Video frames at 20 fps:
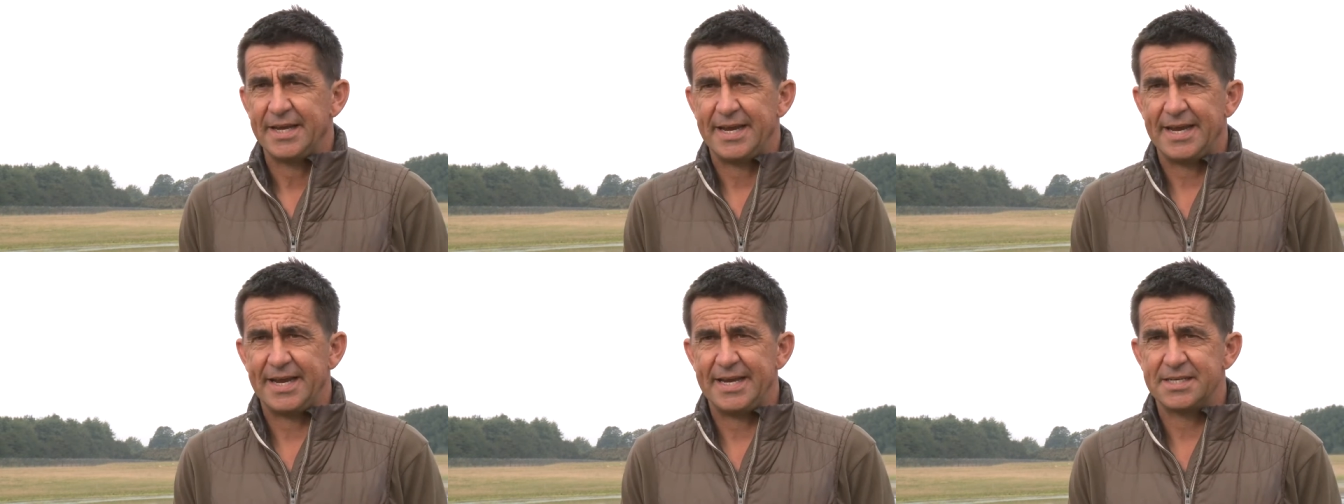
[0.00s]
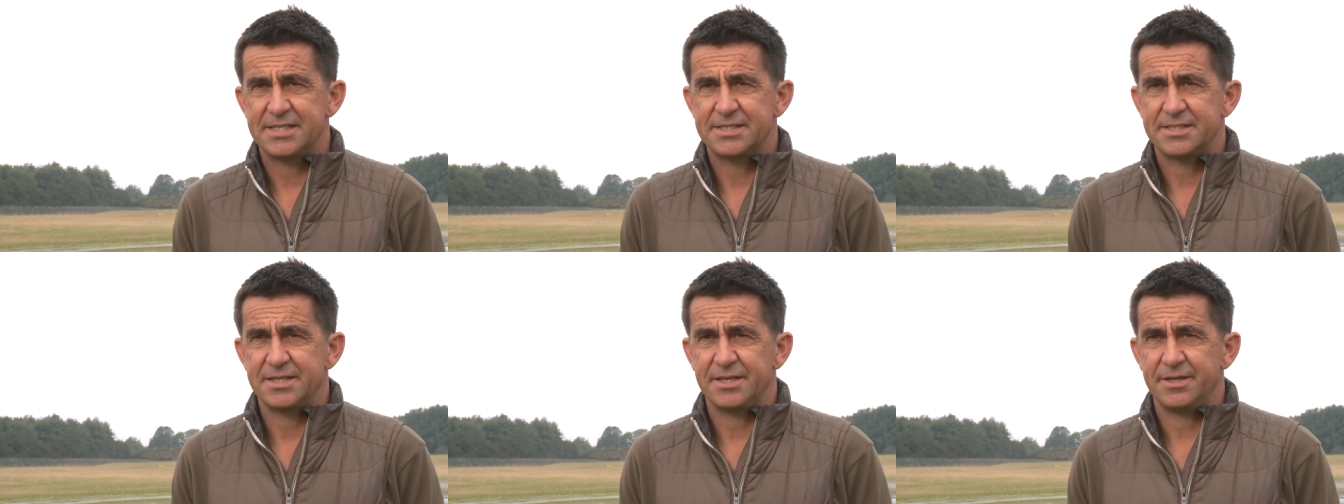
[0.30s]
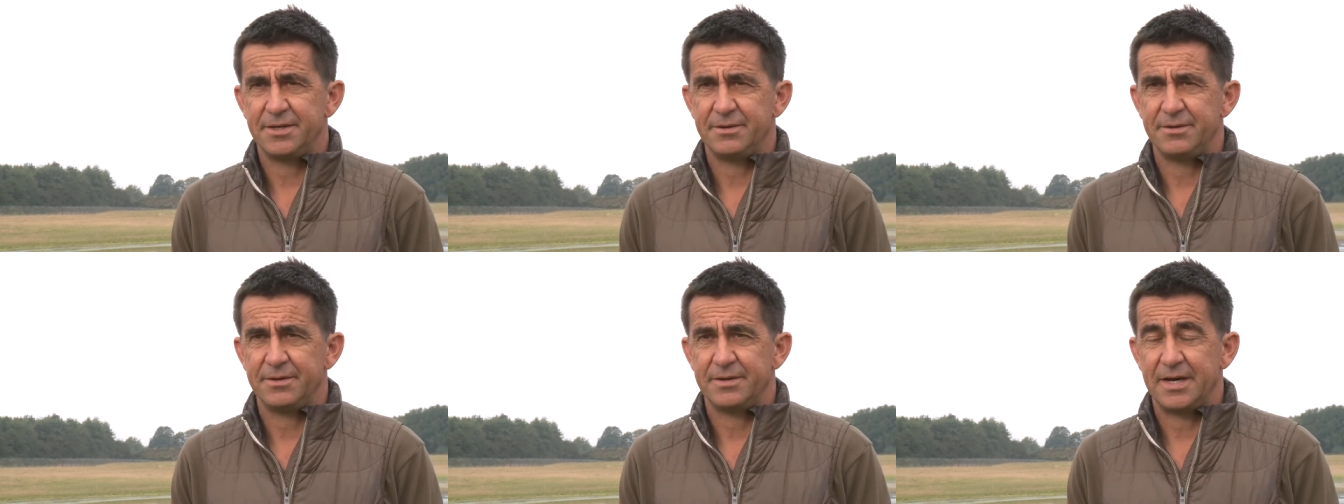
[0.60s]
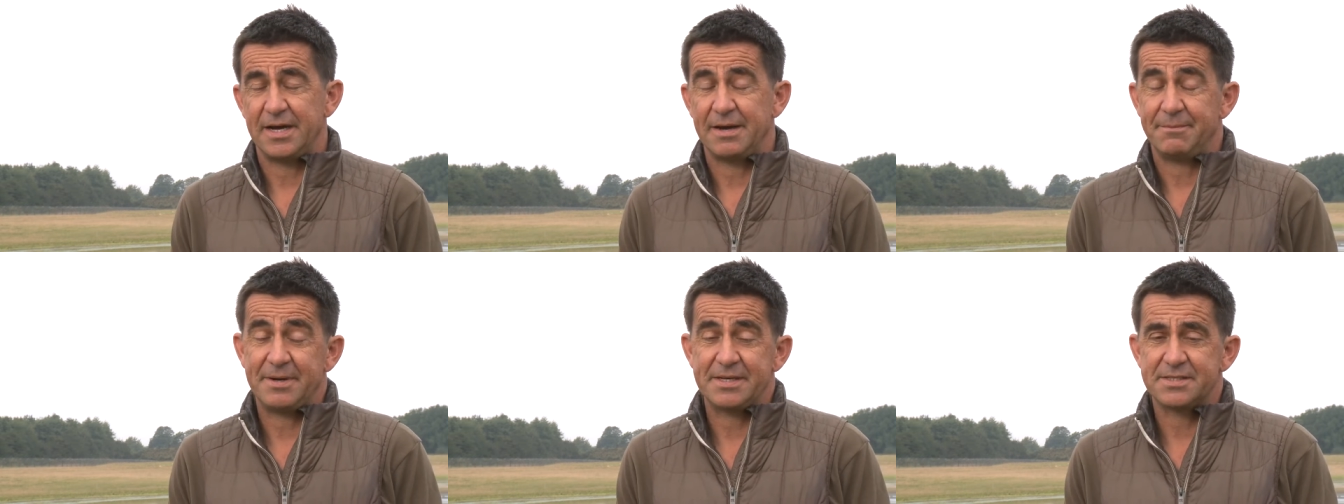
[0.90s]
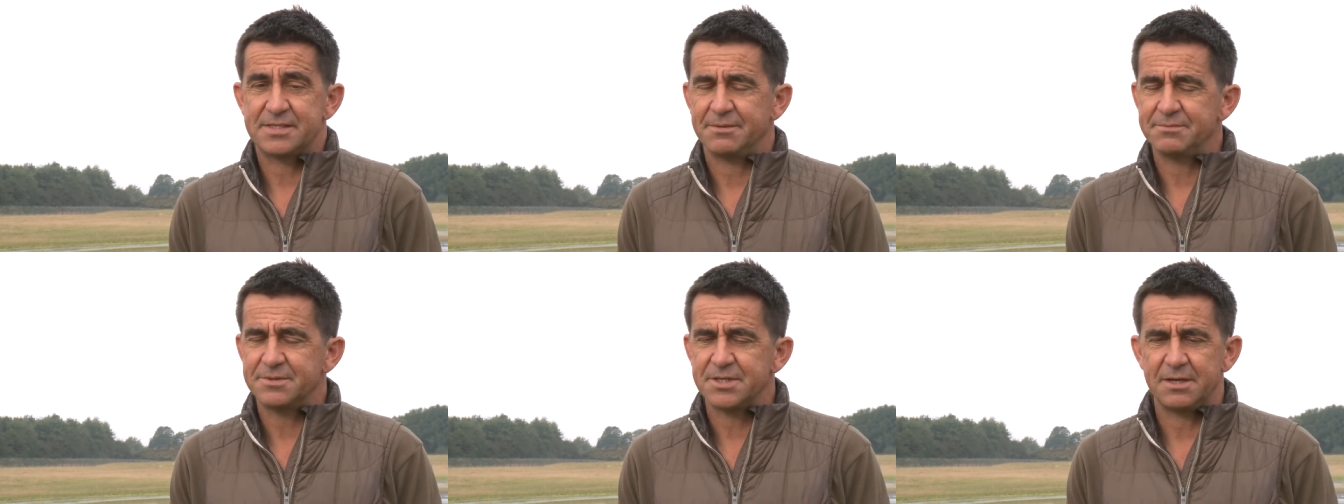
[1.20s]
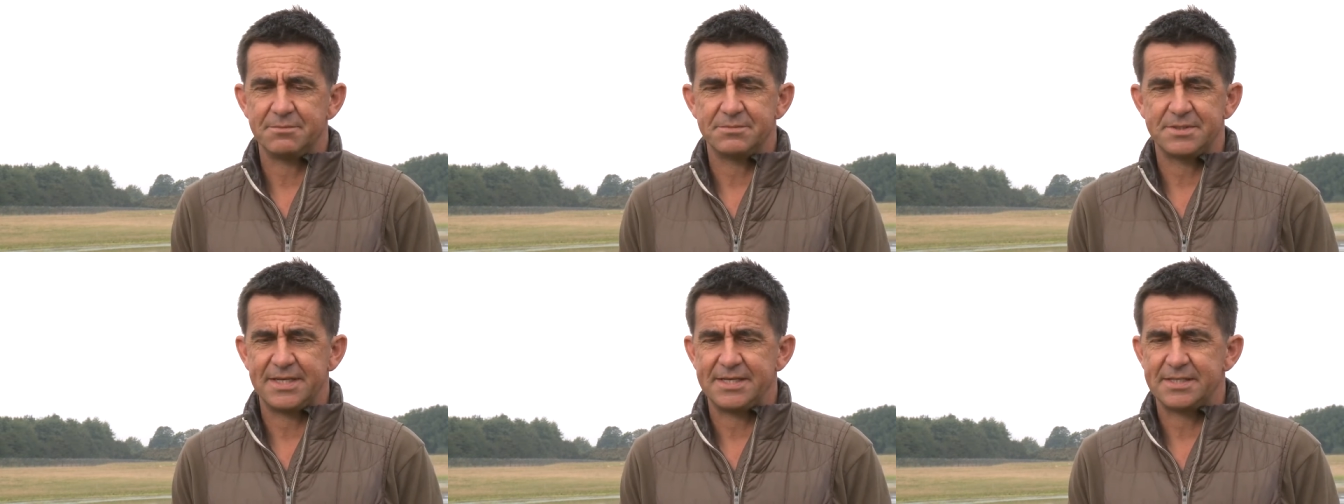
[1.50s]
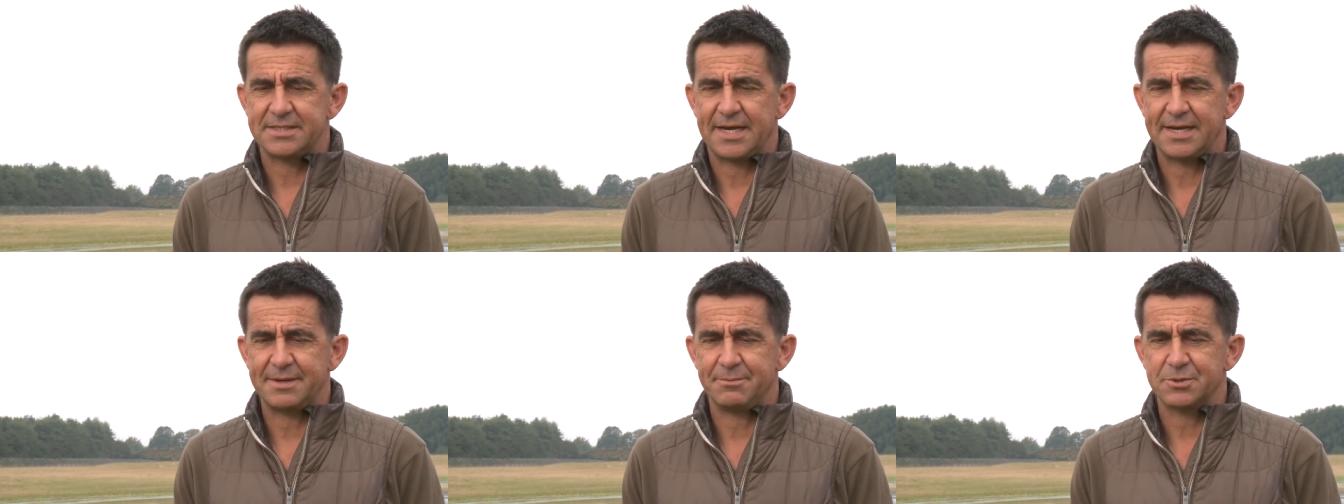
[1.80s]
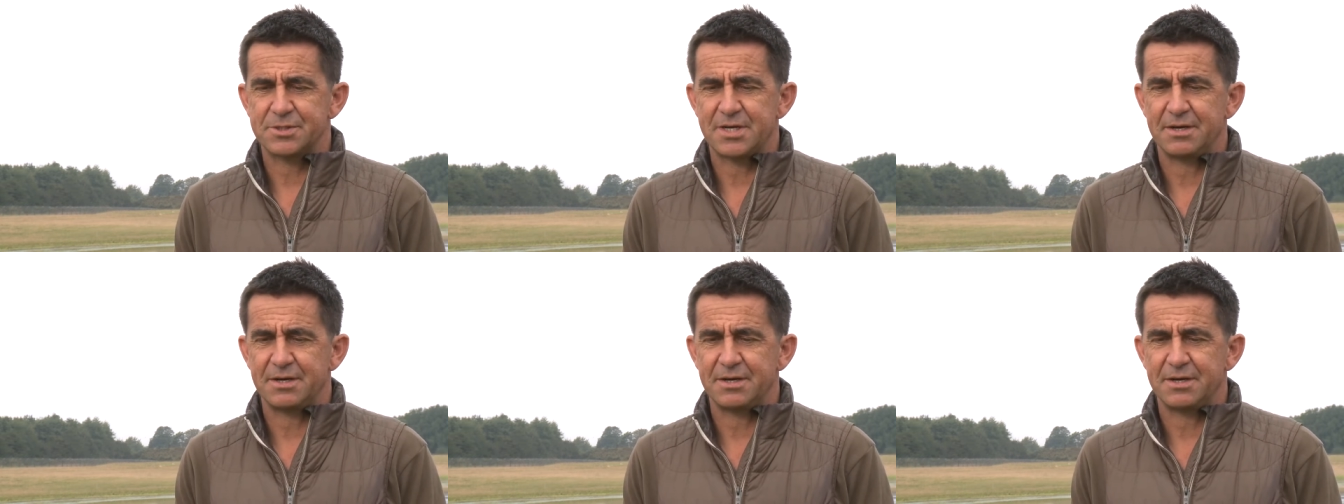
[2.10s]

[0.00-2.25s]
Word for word: is to I mean sometimes these animals